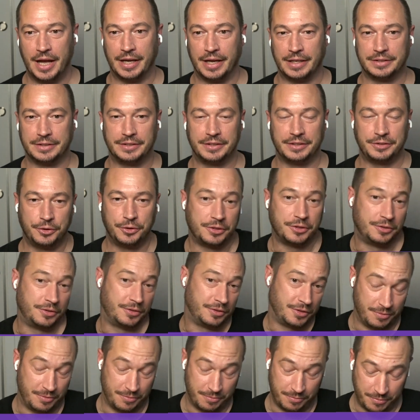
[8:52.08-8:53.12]
And you can,
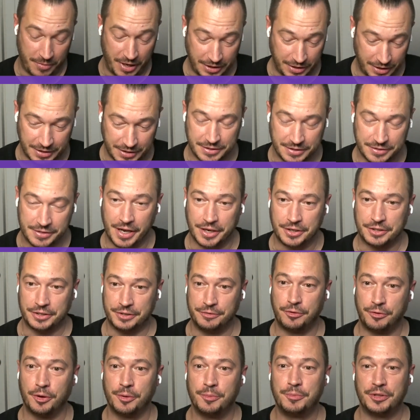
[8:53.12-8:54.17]
in many cases, actually
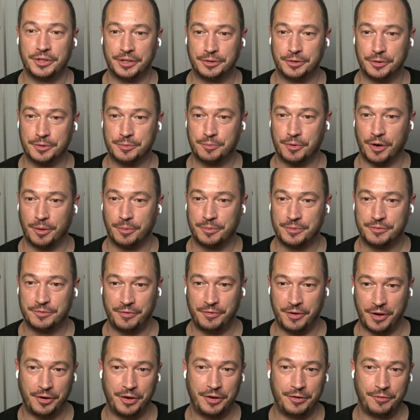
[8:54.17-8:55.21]
formulate those problems
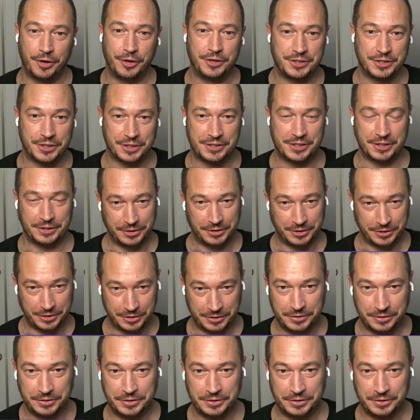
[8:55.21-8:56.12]
very, very succinctly.